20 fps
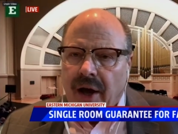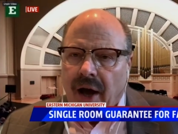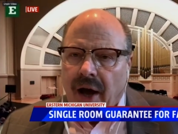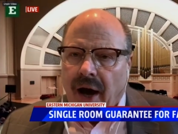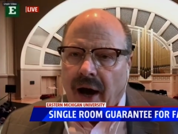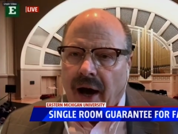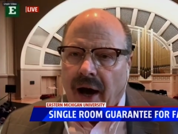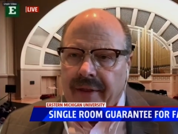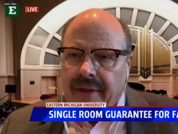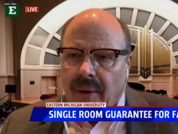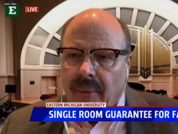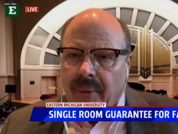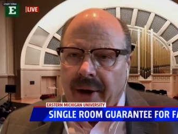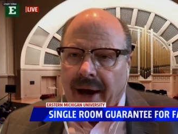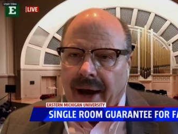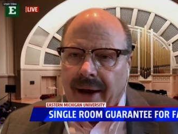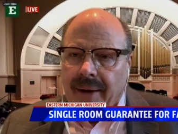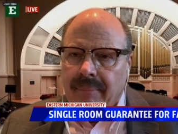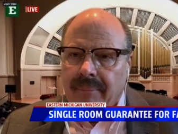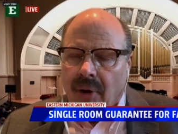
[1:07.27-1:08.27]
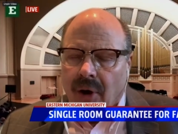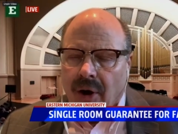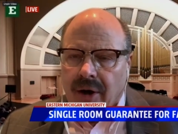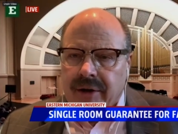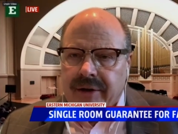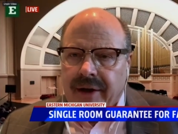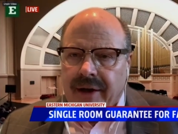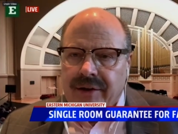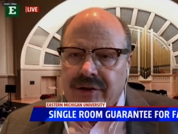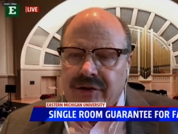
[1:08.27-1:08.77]
uh, that we had
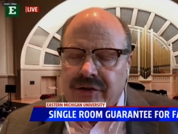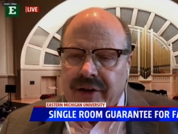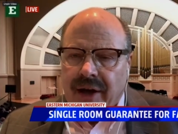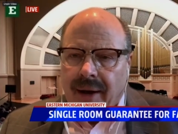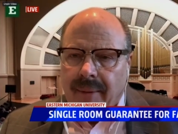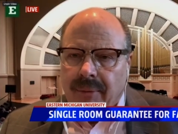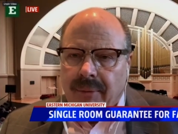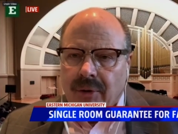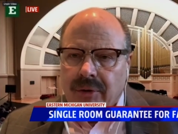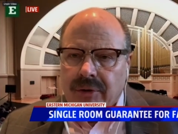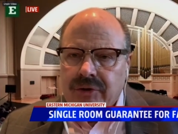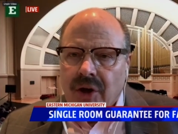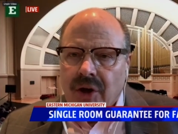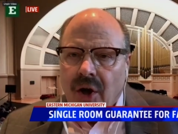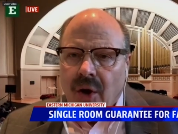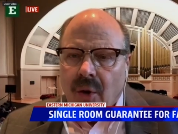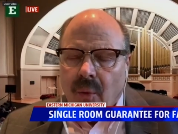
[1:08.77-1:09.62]
marked as doubles,